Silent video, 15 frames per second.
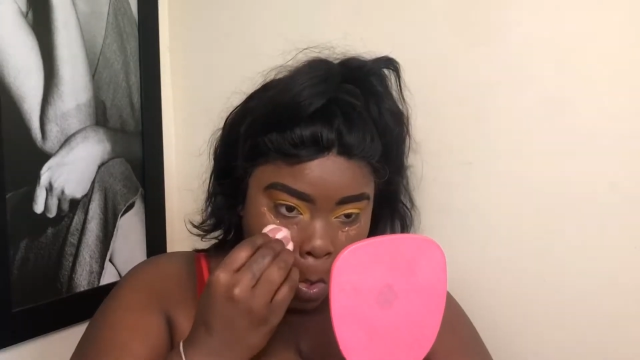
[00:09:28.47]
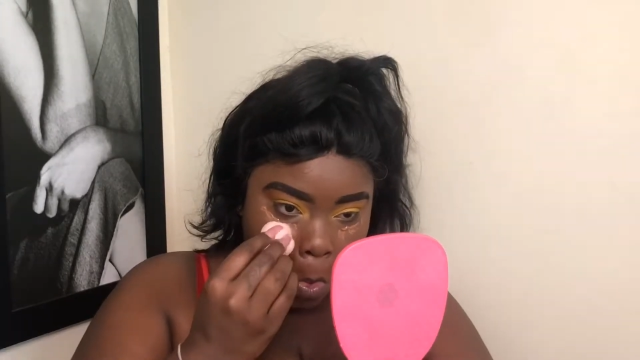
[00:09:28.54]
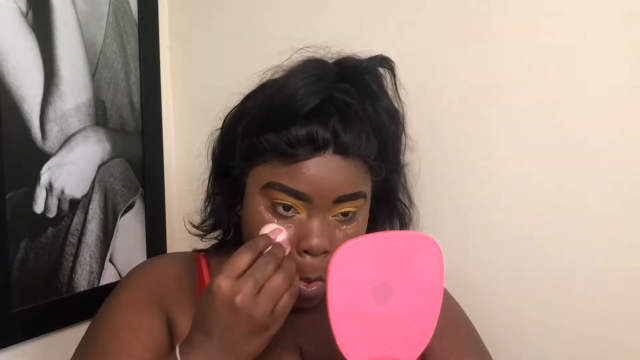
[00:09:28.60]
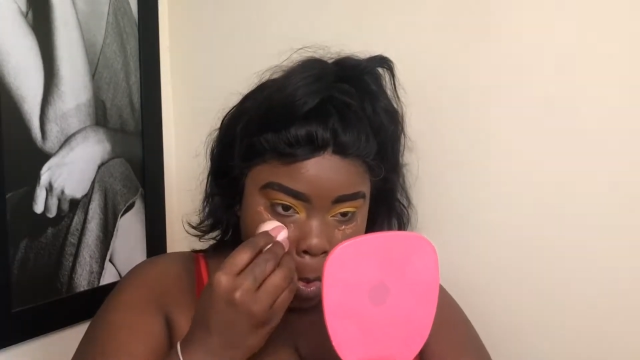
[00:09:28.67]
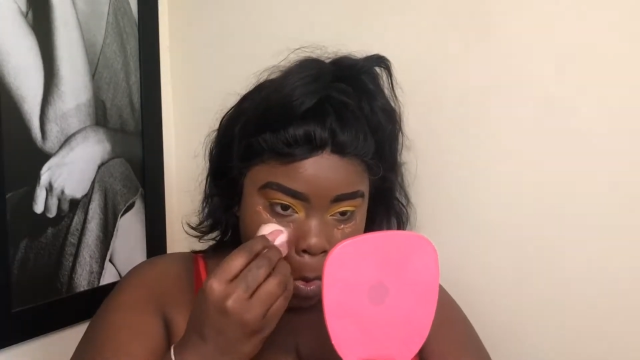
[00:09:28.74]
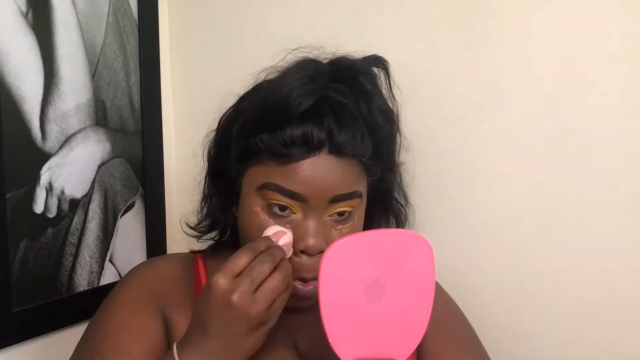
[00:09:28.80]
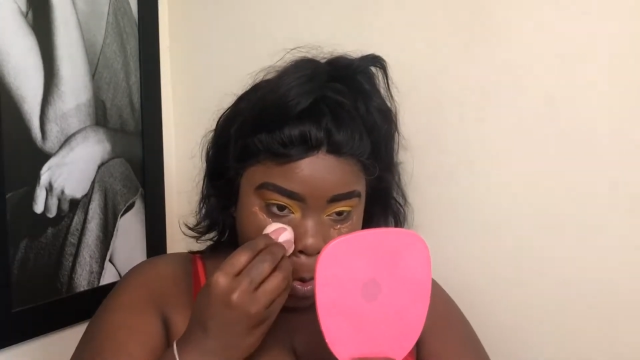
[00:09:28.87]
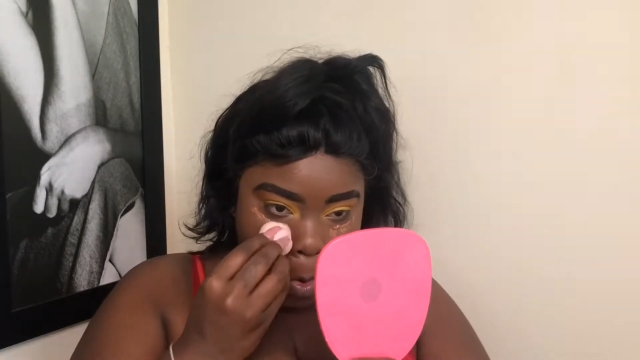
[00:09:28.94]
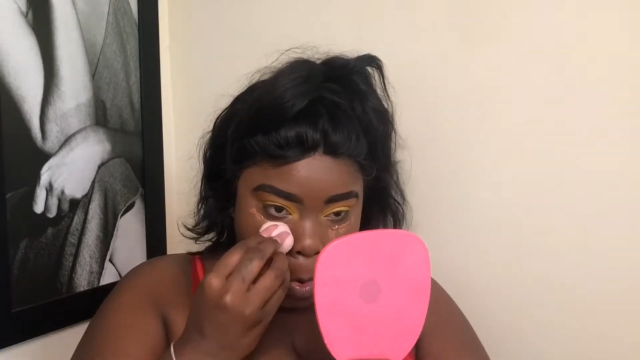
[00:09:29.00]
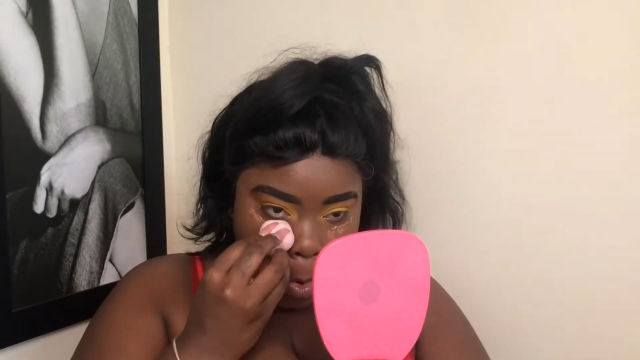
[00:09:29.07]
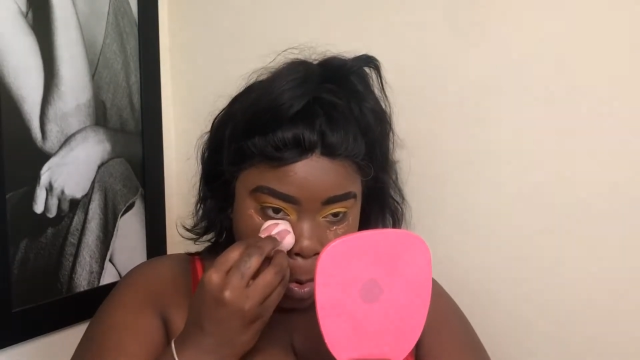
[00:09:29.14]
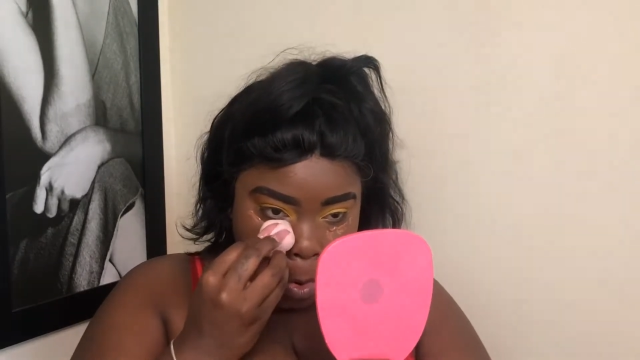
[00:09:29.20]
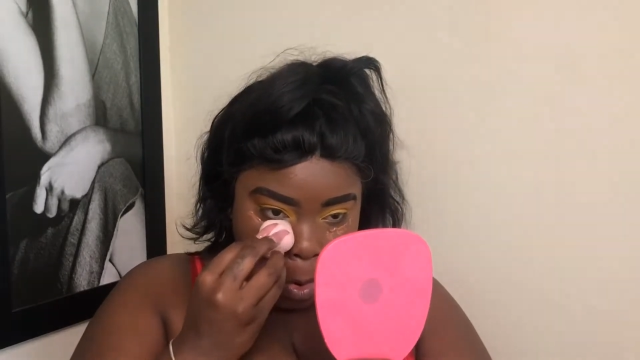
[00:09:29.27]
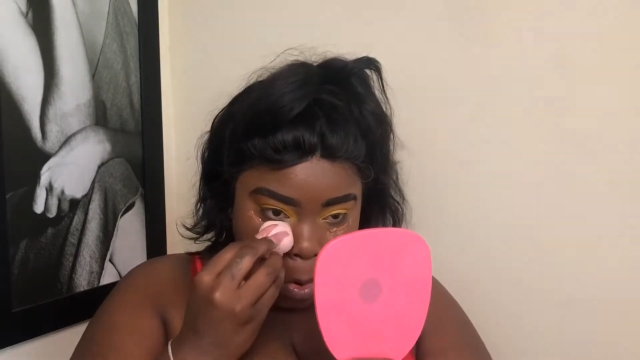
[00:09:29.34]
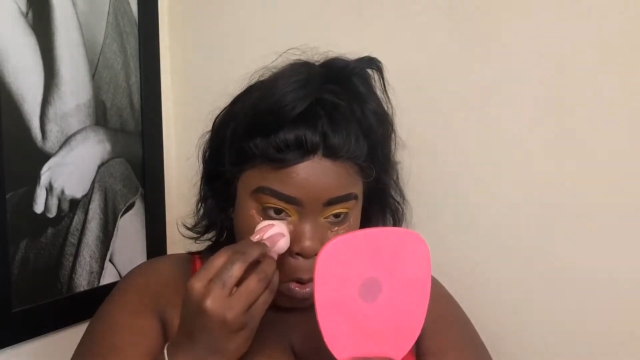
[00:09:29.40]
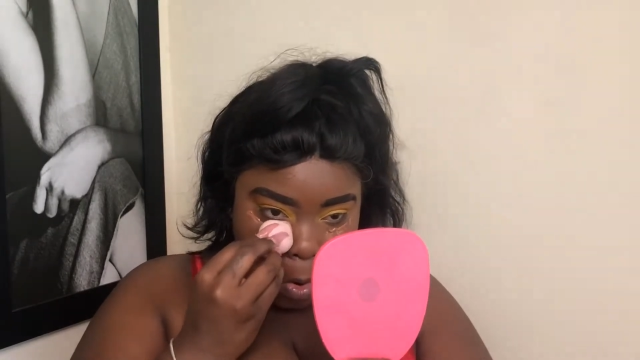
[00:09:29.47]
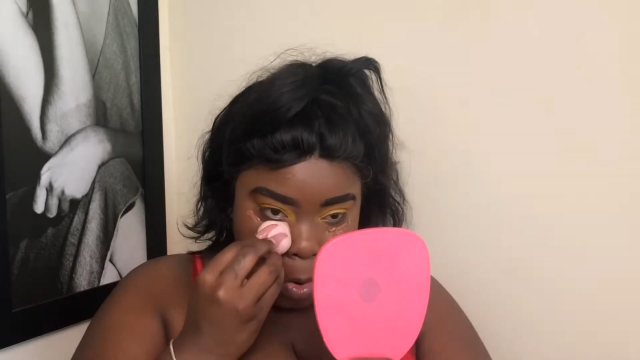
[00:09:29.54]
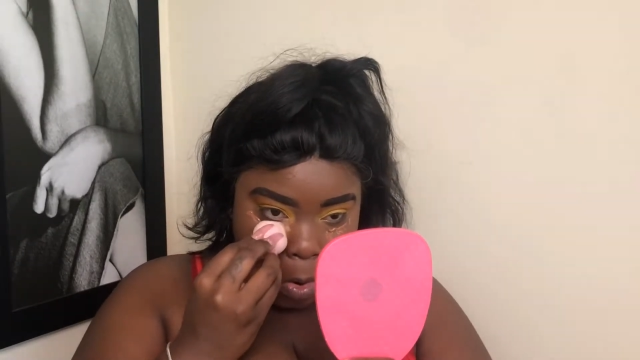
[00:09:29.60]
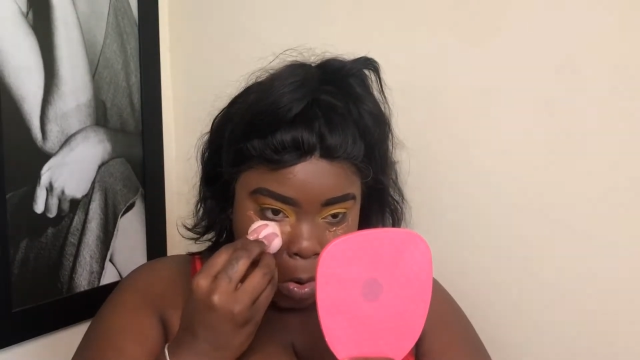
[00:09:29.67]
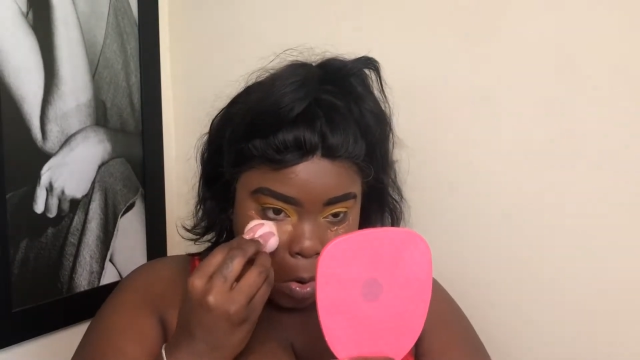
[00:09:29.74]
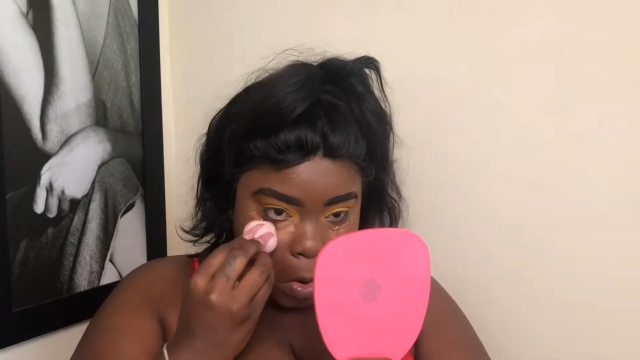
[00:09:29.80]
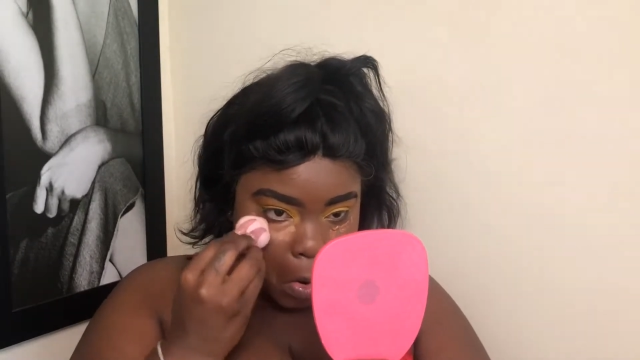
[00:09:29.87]
in the description
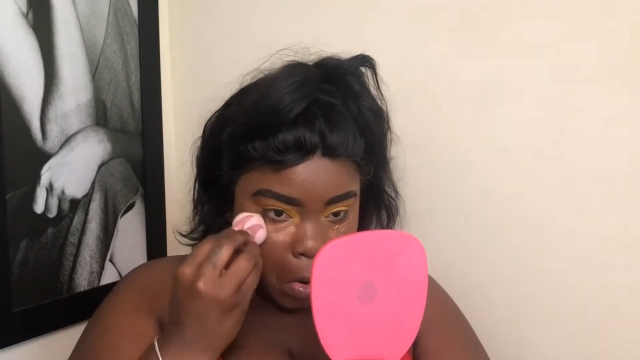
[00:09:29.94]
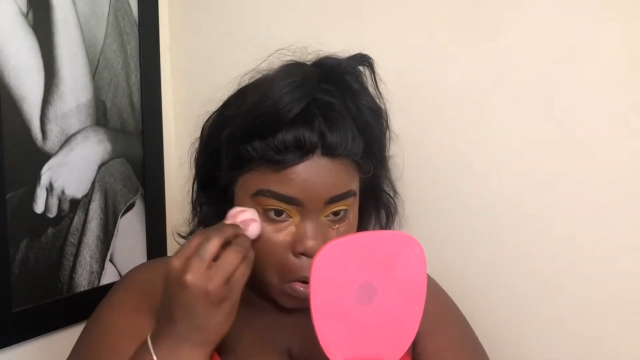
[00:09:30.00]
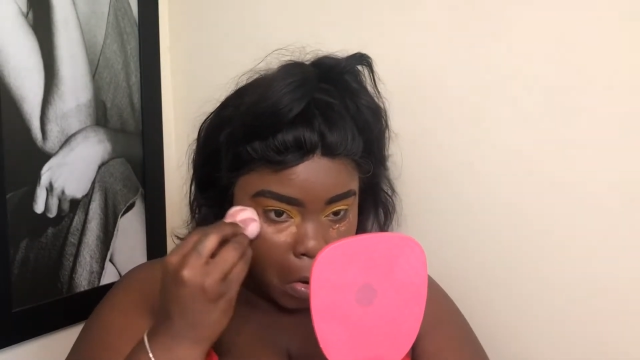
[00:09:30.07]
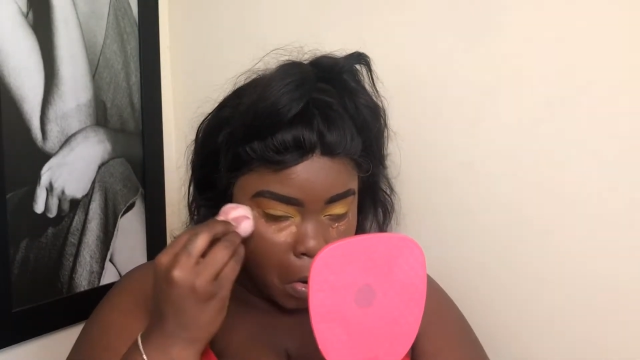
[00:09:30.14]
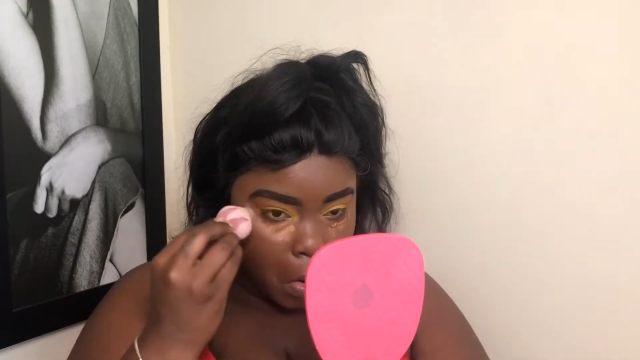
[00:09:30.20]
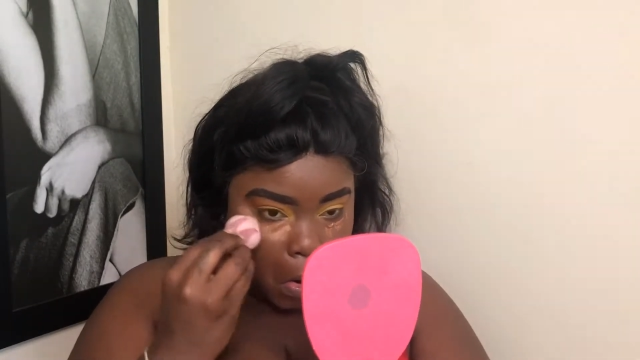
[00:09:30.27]
box.